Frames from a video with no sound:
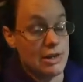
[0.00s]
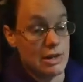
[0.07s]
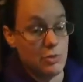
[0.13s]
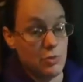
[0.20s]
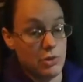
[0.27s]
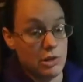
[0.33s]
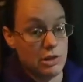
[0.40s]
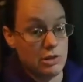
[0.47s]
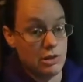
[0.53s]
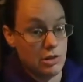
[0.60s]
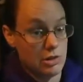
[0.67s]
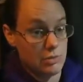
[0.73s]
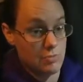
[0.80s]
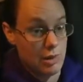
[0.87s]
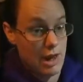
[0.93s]
It
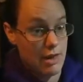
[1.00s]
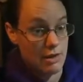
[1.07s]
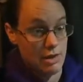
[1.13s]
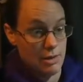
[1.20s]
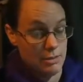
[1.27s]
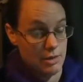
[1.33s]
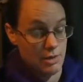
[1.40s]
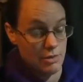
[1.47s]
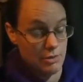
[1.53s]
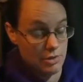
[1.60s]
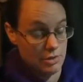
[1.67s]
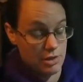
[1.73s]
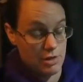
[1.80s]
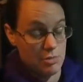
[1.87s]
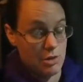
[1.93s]
would balance. I mean, it
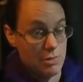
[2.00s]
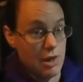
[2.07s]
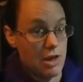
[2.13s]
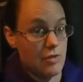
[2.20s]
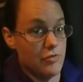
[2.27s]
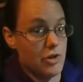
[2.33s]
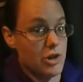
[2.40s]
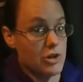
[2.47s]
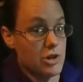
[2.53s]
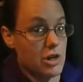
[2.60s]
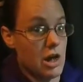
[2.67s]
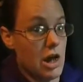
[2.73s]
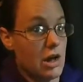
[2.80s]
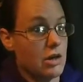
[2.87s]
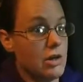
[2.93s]
would give me back a fresh
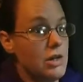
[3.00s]
clock.